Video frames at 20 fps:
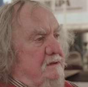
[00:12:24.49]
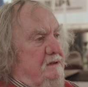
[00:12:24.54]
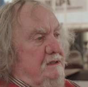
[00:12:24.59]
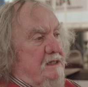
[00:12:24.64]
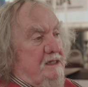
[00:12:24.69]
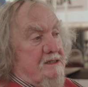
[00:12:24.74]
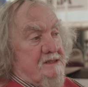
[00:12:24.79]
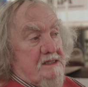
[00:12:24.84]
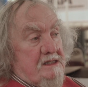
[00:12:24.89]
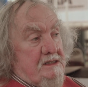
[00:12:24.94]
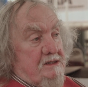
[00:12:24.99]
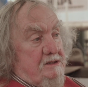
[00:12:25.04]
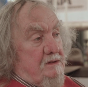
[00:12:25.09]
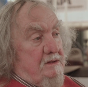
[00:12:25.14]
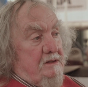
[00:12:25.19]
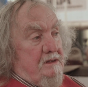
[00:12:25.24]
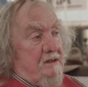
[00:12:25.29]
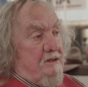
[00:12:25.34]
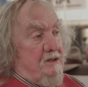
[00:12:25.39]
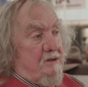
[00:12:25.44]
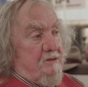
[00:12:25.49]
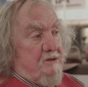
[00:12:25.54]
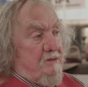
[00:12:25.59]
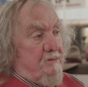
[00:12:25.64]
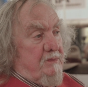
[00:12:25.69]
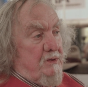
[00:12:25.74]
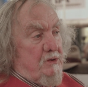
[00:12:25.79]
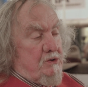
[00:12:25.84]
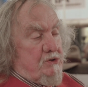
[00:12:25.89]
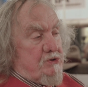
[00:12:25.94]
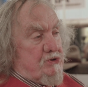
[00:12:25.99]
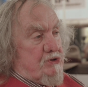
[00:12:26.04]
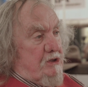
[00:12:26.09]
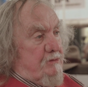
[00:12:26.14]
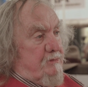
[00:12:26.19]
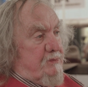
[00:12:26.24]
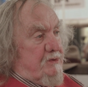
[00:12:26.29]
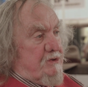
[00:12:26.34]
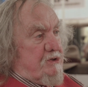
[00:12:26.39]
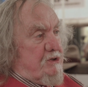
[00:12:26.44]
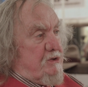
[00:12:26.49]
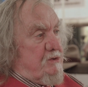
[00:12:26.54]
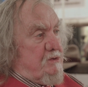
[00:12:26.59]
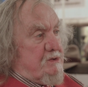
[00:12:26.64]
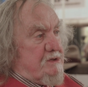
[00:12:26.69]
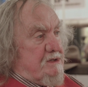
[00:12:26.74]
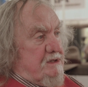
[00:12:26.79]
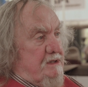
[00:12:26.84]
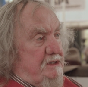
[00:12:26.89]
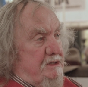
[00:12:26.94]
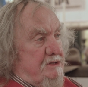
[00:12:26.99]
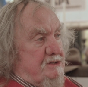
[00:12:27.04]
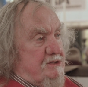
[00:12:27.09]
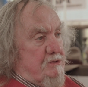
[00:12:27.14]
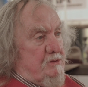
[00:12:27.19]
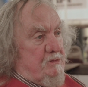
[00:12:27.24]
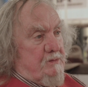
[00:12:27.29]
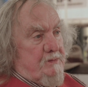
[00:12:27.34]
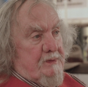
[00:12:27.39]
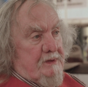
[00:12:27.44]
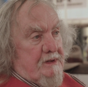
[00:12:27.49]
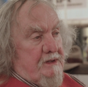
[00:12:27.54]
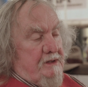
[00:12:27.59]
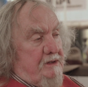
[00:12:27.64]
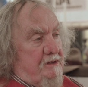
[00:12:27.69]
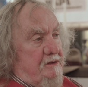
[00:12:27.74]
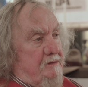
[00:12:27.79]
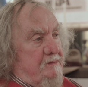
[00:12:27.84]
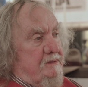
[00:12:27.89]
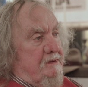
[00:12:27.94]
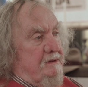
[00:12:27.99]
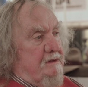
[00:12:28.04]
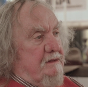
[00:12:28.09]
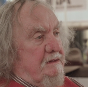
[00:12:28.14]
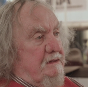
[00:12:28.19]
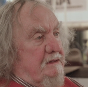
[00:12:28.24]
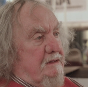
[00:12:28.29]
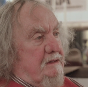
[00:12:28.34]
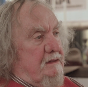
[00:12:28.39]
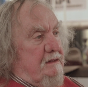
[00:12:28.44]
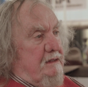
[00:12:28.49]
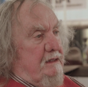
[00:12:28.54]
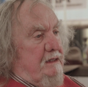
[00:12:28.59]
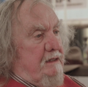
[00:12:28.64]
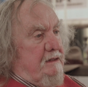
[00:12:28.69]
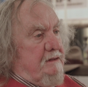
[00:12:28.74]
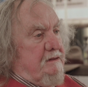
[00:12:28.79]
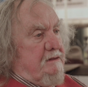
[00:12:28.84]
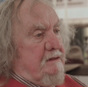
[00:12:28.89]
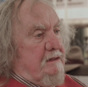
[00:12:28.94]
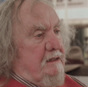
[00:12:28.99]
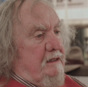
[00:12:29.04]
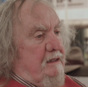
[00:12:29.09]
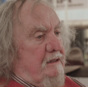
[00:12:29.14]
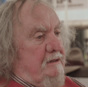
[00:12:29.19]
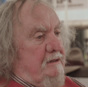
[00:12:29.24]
I say the books she produced are superb, and